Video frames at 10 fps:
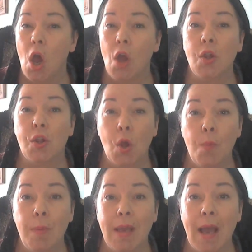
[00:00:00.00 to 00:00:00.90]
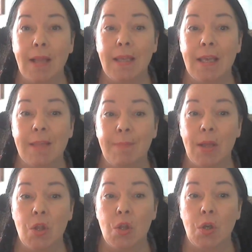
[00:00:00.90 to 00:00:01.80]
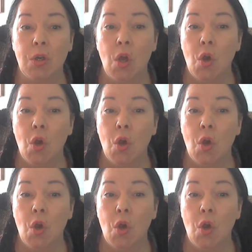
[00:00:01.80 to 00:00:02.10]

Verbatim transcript: and so began the expansion,